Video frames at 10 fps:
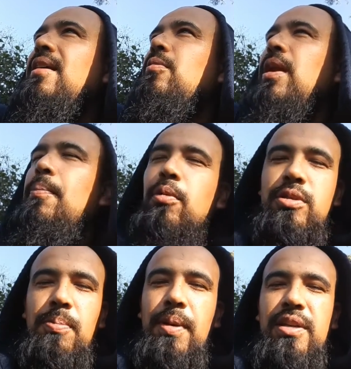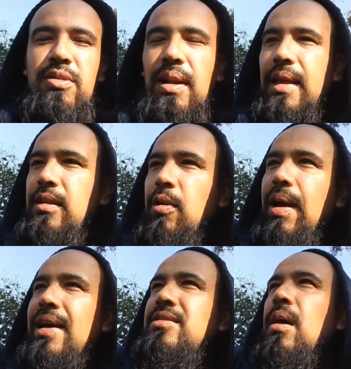when I post a picture, like the
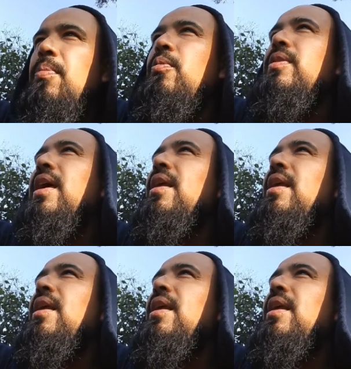grasshopper when that